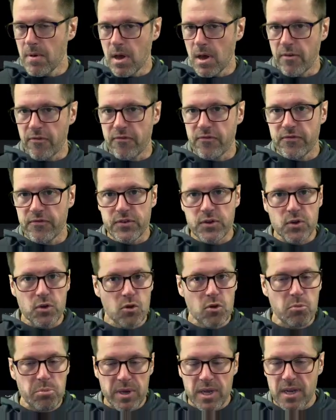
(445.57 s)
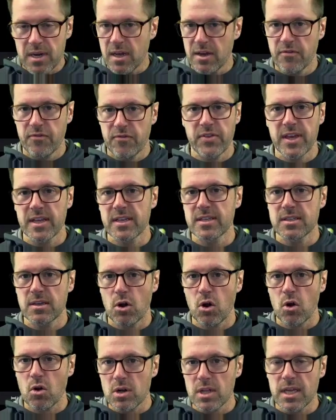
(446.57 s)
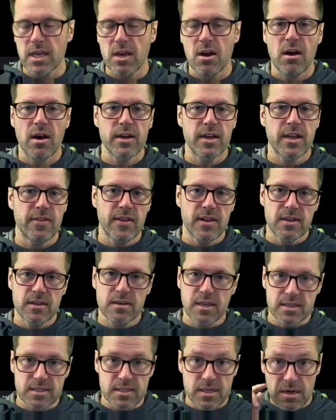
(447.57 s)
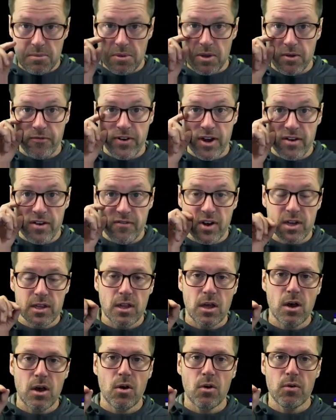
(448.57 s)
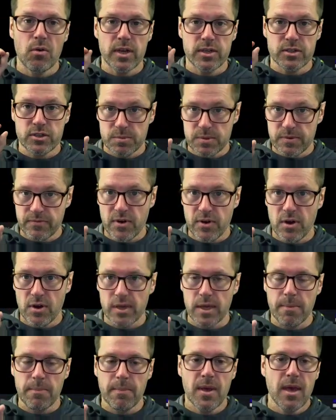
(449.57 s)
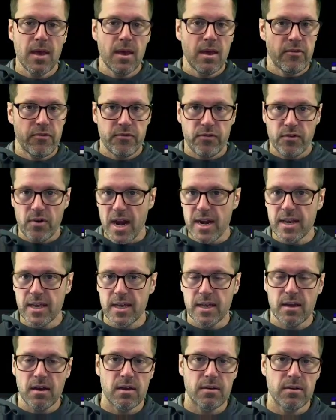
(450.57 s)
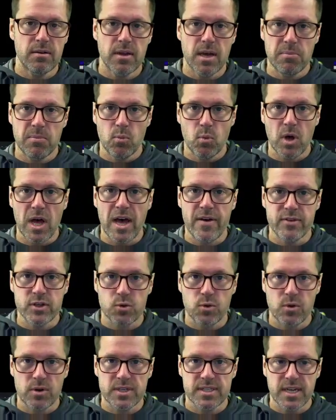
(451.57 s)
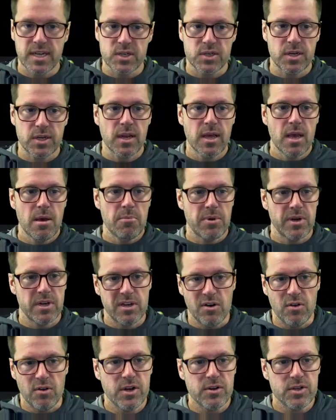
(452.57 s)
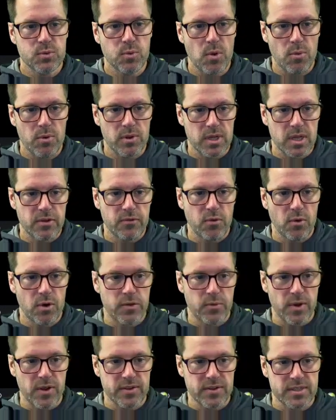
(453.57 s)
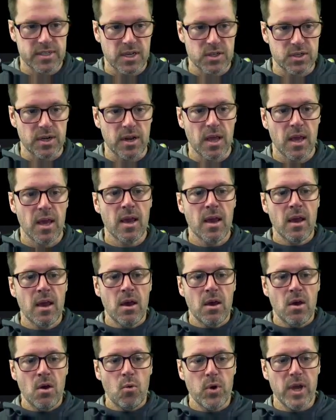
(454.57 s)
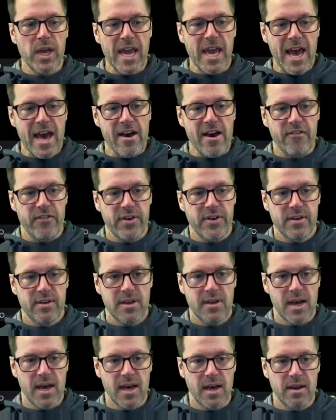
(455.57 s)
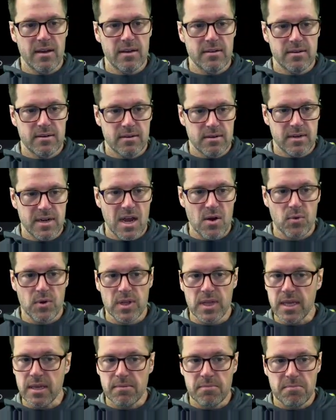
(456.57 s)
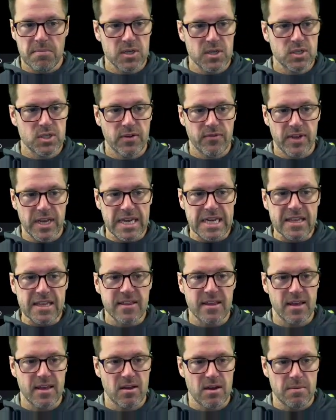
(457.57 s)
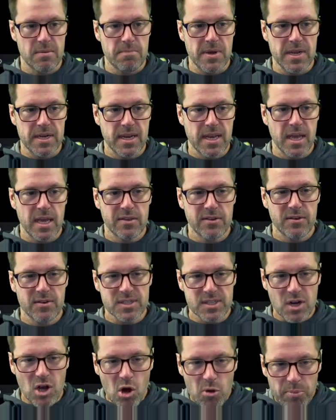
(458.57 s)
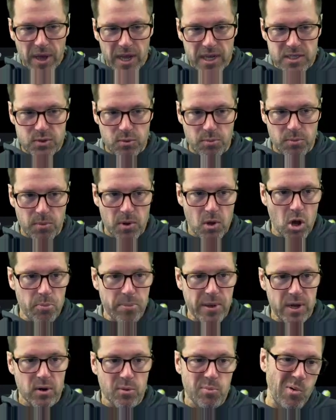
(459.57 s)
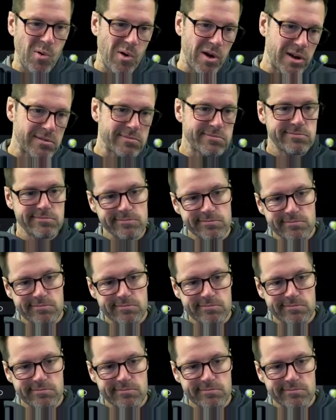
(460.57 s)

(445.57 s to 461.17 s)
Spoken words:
a few bit of things early on, and then it's going to be very, very low in terms of volume. Friday we'll have a shortened session, but here's what we're looking for throughout the session. We have not really much of anything on Monday. There's an OPEC report.